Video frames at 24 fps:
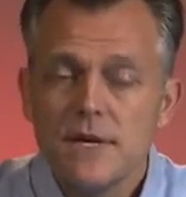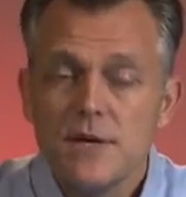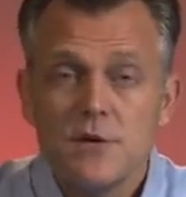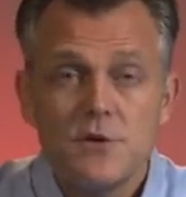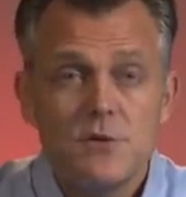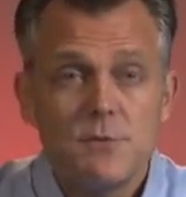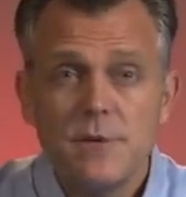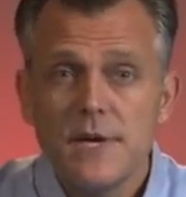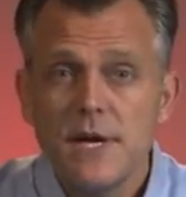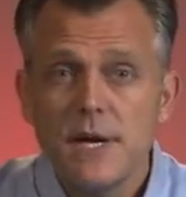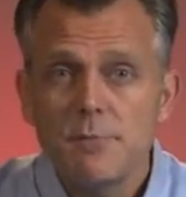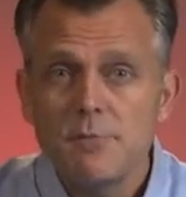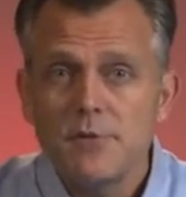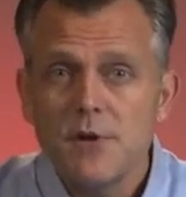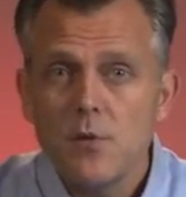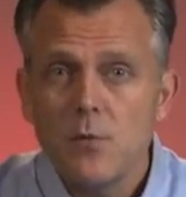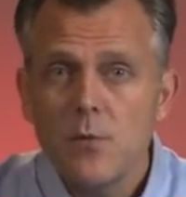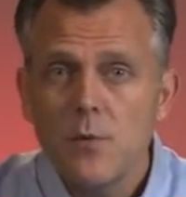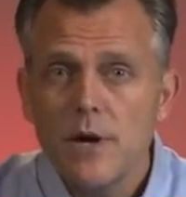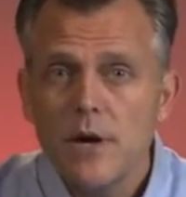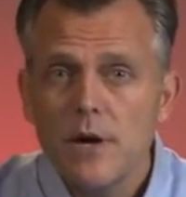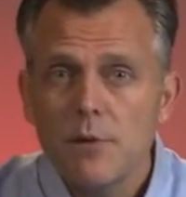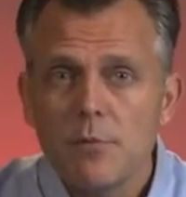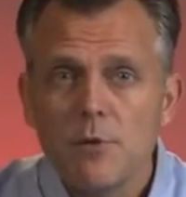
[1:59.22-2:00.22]
You may not be
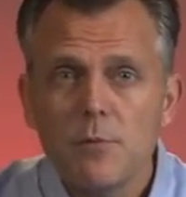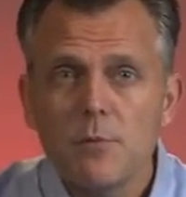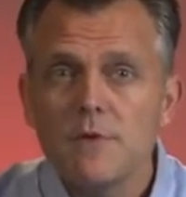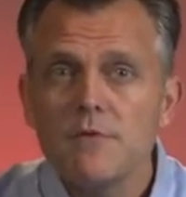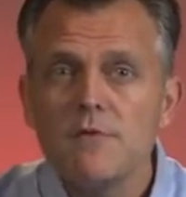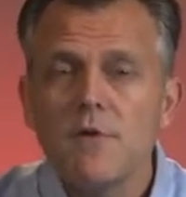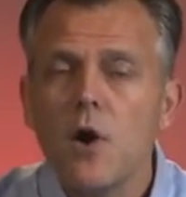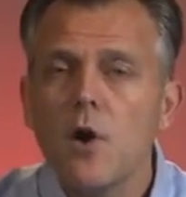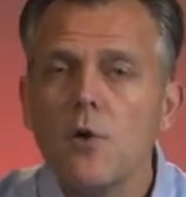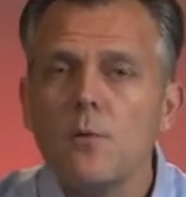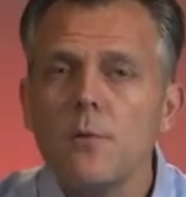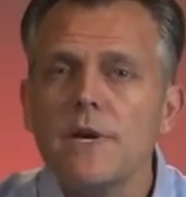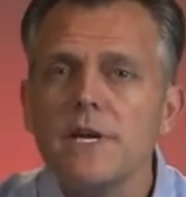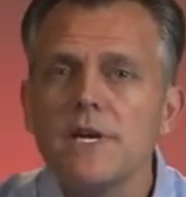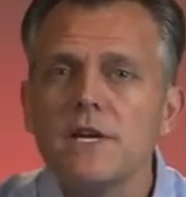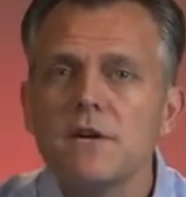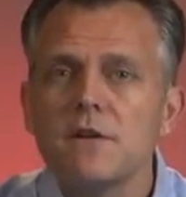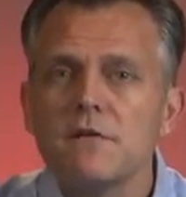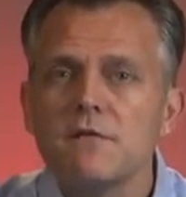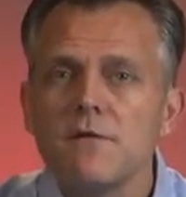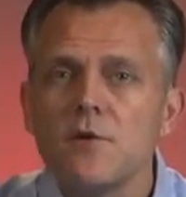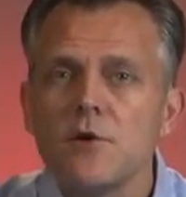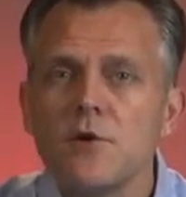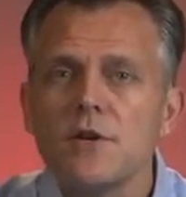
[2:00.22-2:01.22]
aware, but we've already
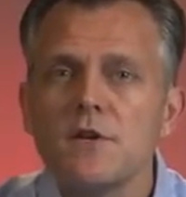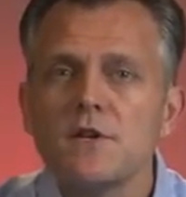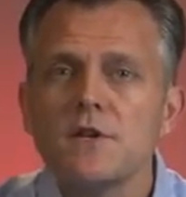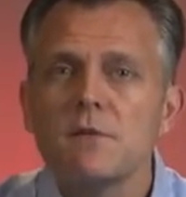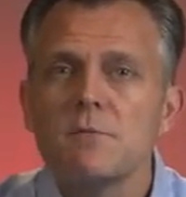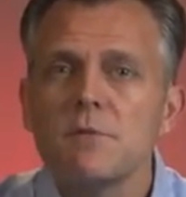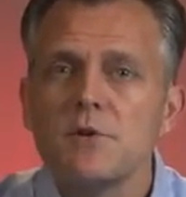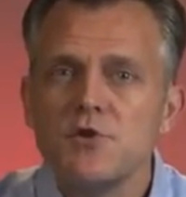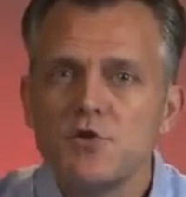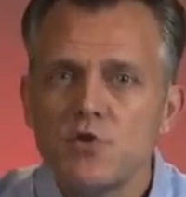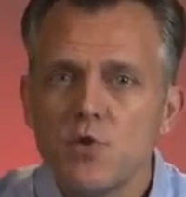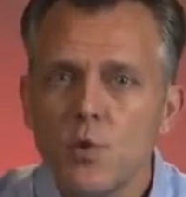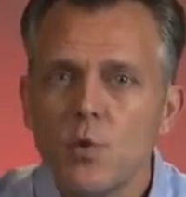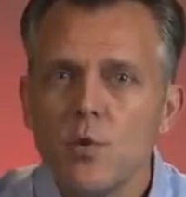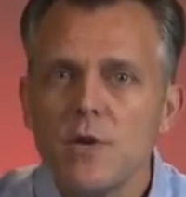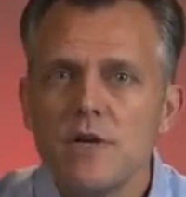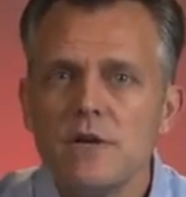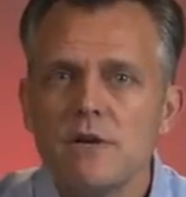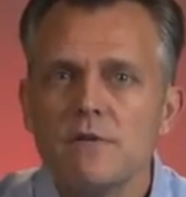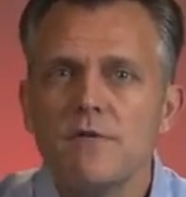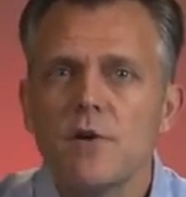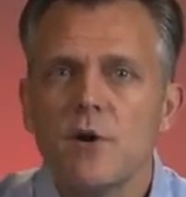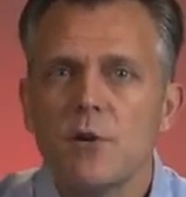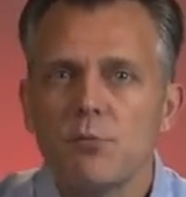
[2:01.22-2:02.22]
converted the
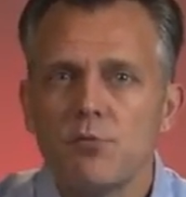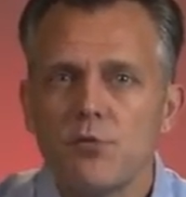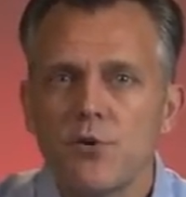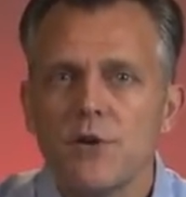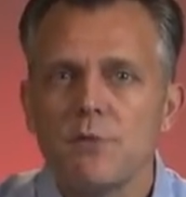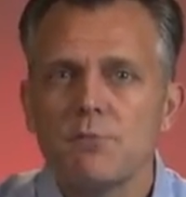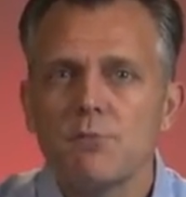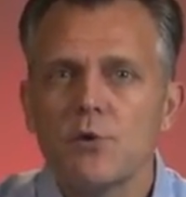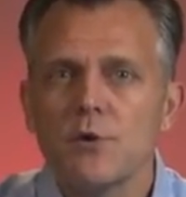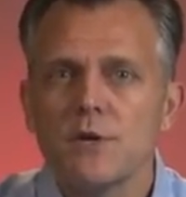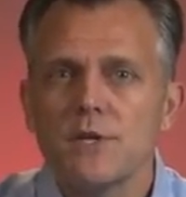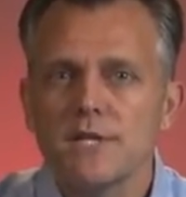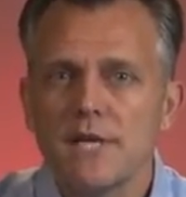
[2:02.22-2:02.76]
majority of our print book